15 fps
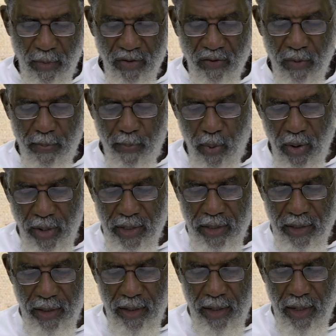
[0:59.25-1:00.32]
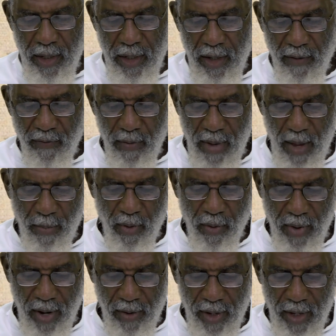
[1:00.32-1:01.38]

And Muslim reports from Abu